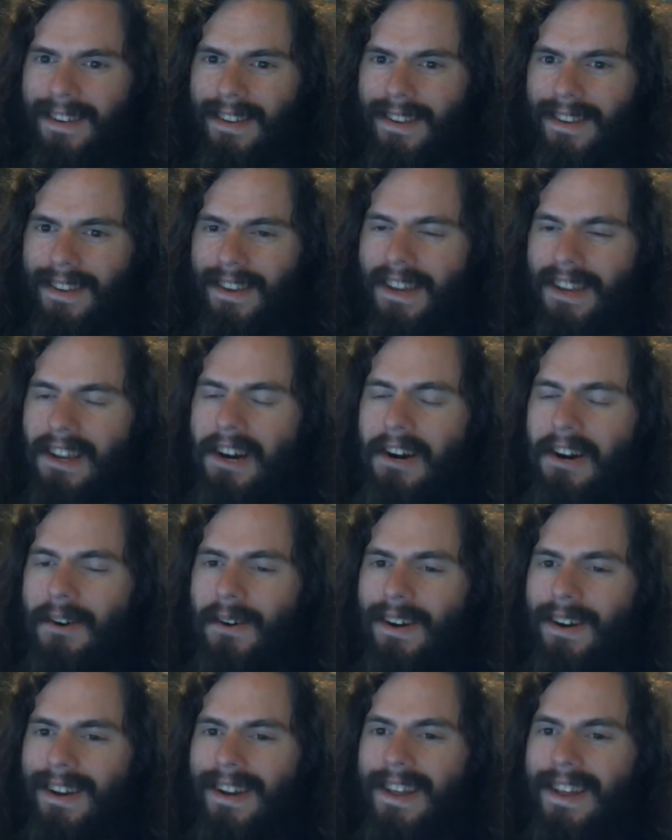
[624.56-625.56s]
You
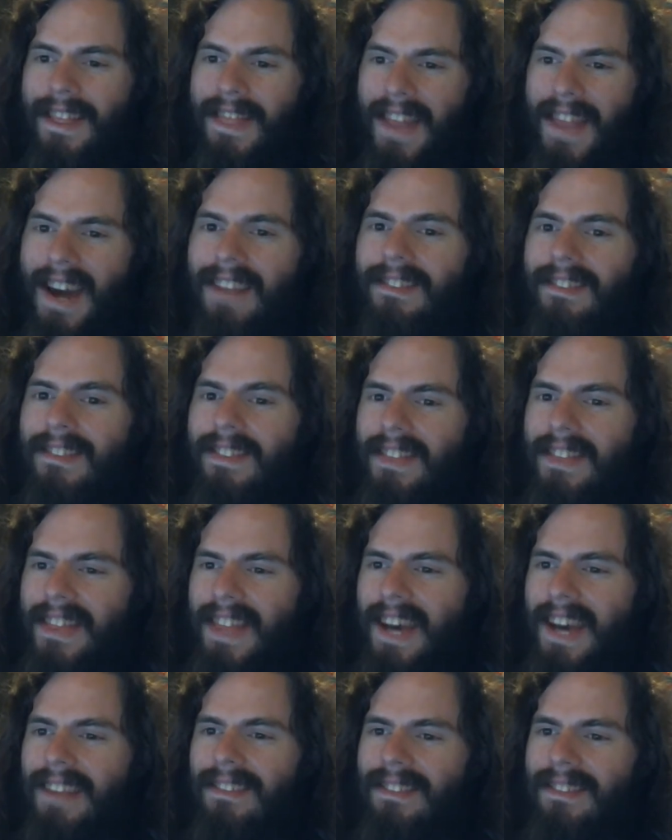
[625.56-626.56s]
know, that's
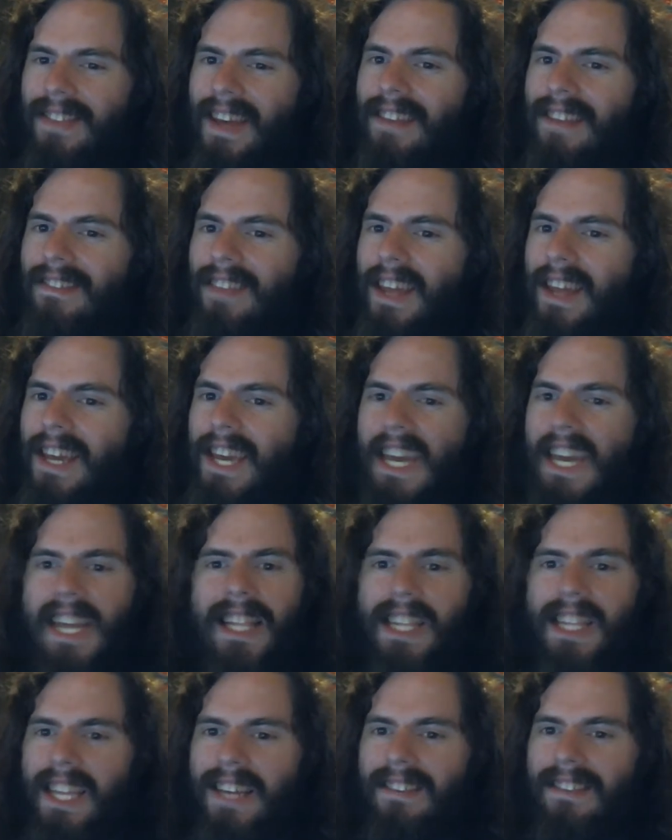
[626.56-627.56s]
like
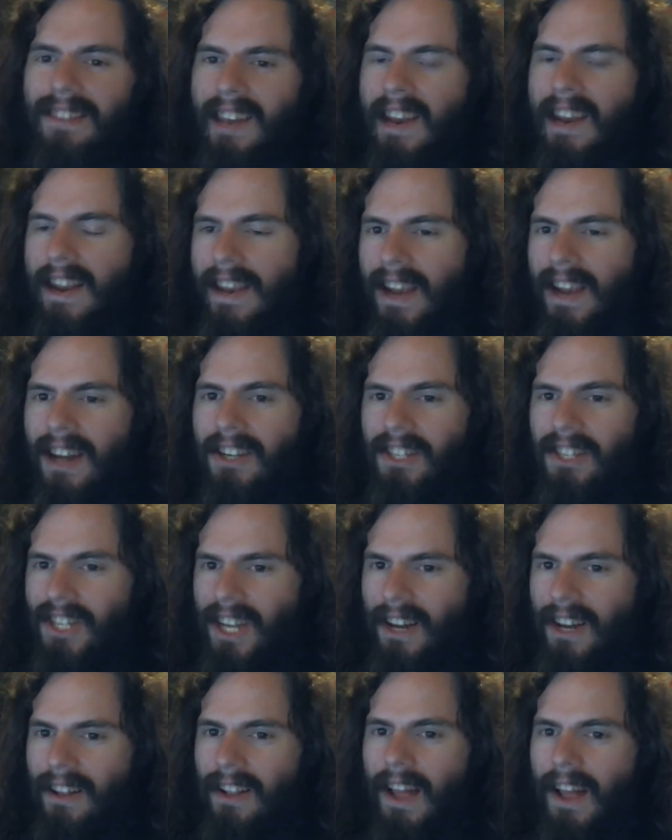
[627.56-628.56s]
elites in a
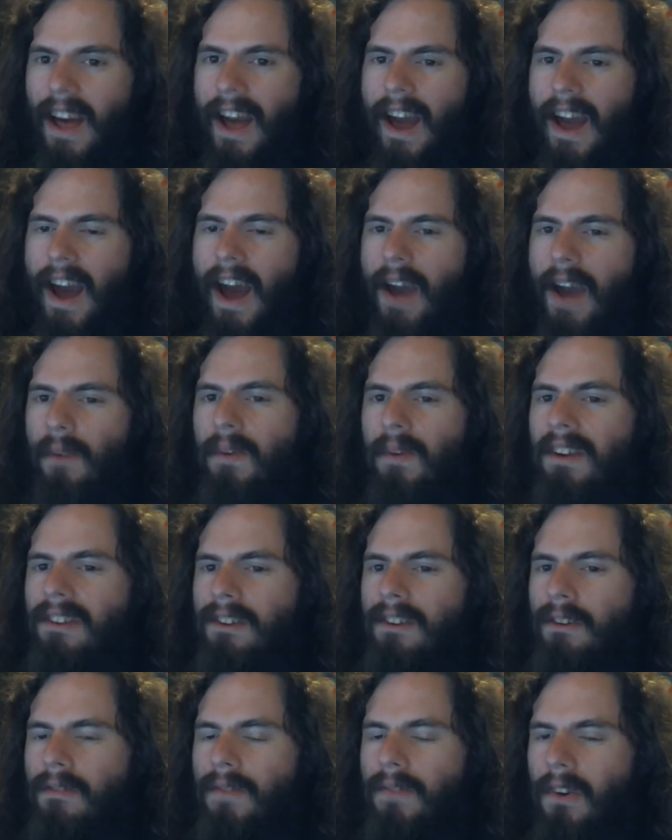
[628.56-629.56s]
nutshell. I went
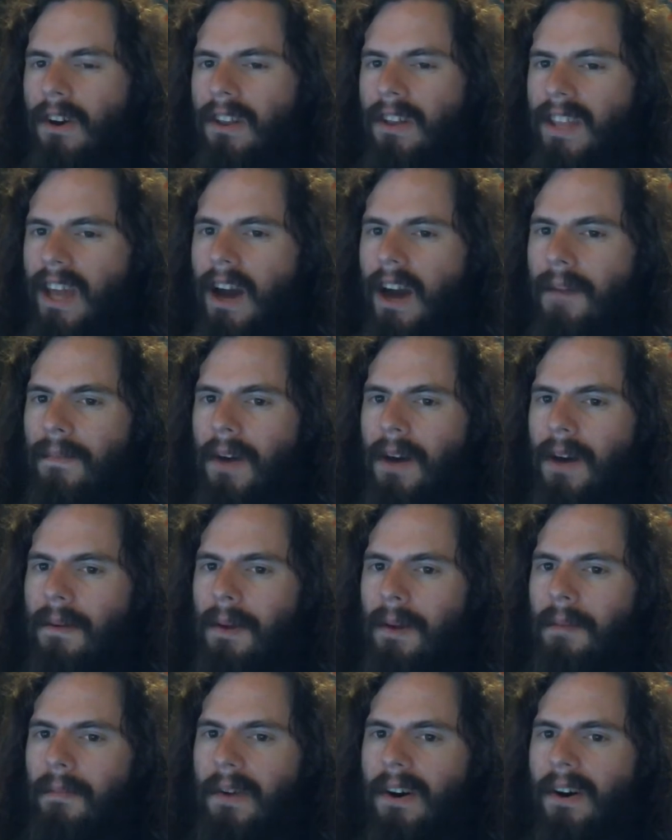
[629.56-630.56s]
over on the
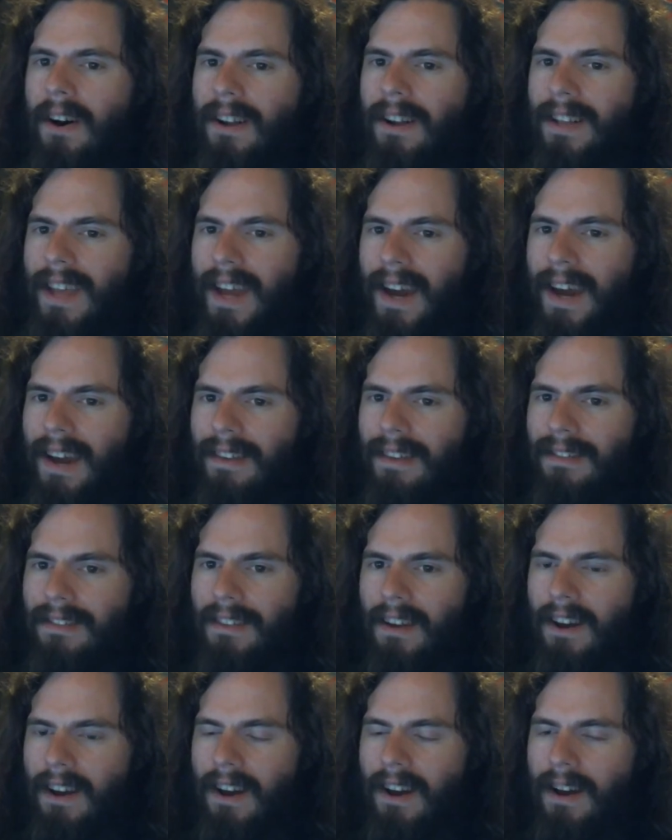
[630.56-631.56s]
upcoming podcast
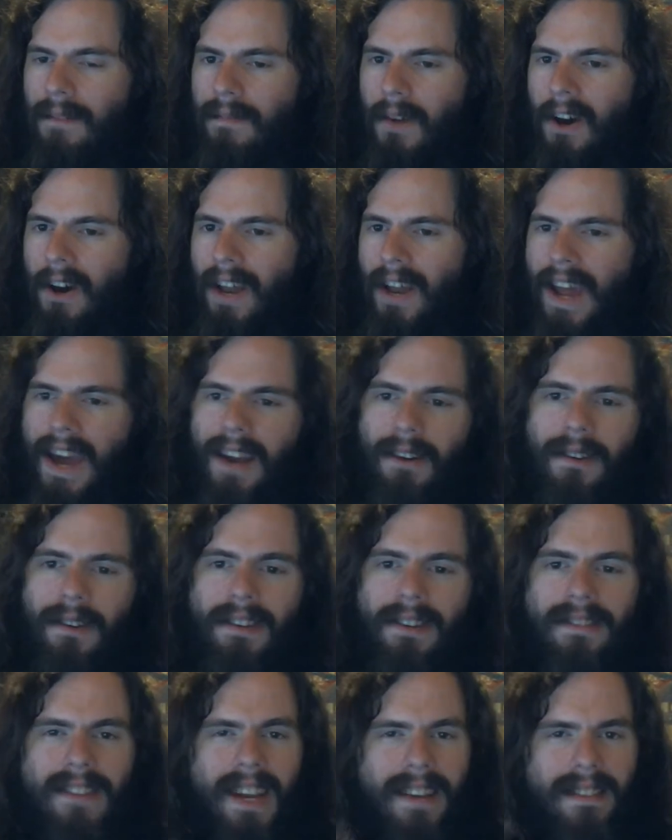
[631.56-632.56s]
on
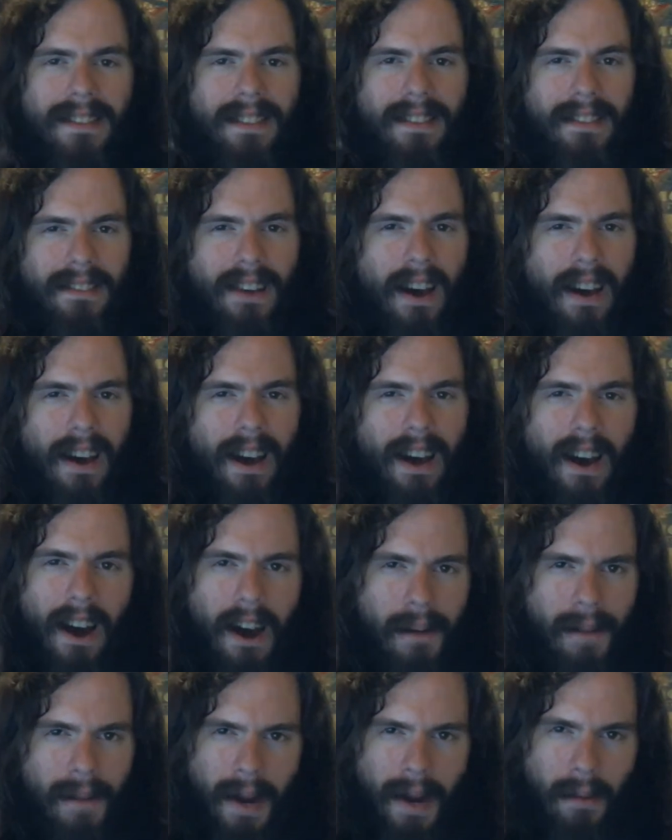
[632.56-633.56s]

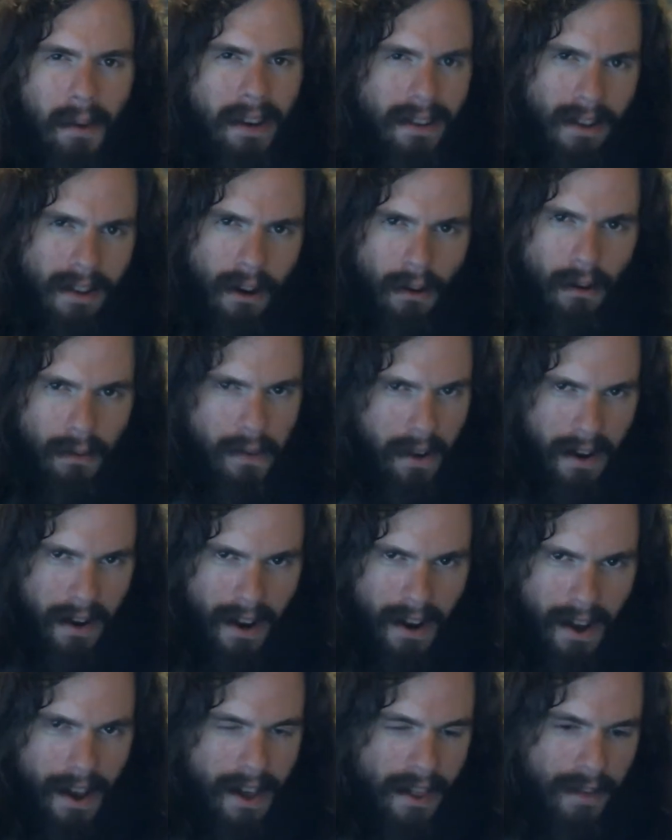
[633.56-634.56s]
AgorisNexus.com. I went over
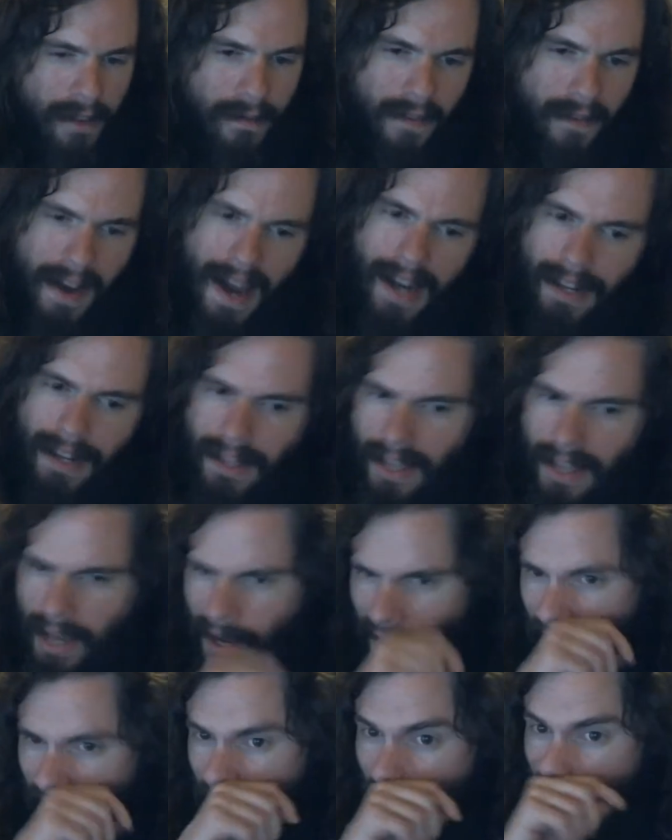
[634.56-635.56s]
the fact
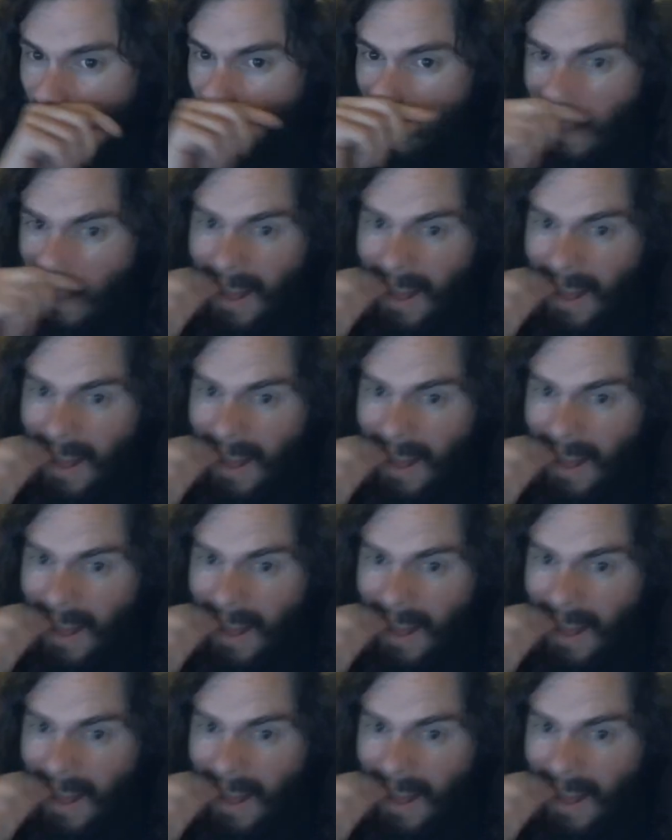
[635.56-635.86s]
that, you know,